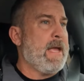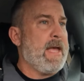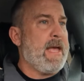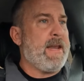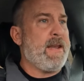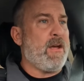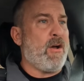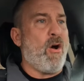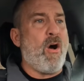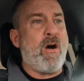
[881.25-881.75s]

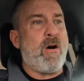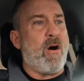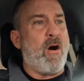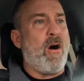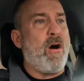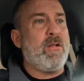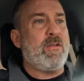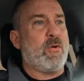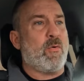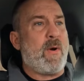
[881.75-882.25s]
And
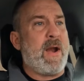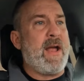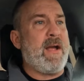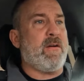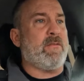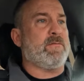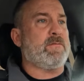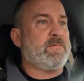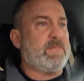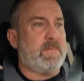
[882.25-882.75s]
all
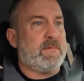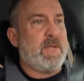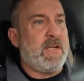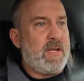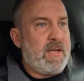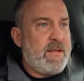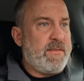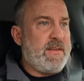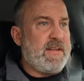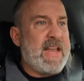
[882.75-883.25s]
around
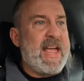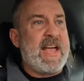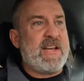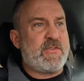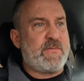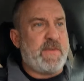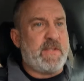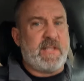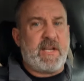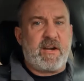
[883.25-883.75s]
the
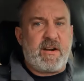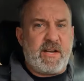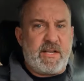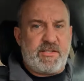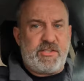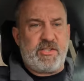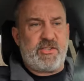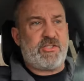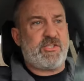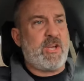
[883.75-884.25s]
Nashville area,
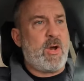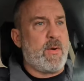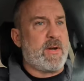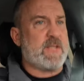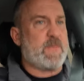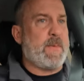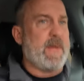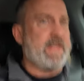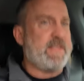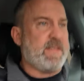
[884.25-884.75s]
it's just so
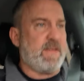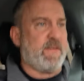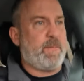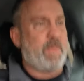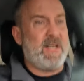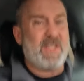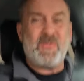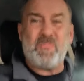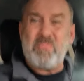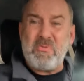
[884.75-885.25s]
expensive.
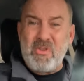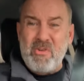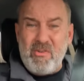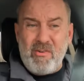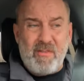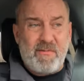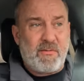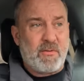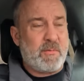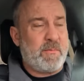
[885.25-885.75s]
But it's
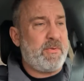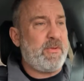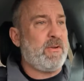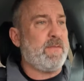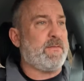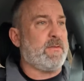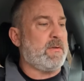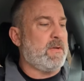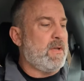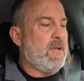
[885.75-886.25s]
beautiful,
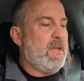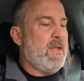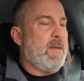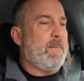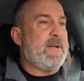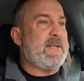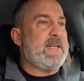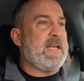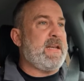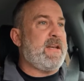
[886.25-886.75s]
beautiful.
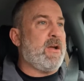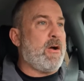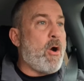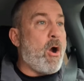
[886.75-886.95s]
But in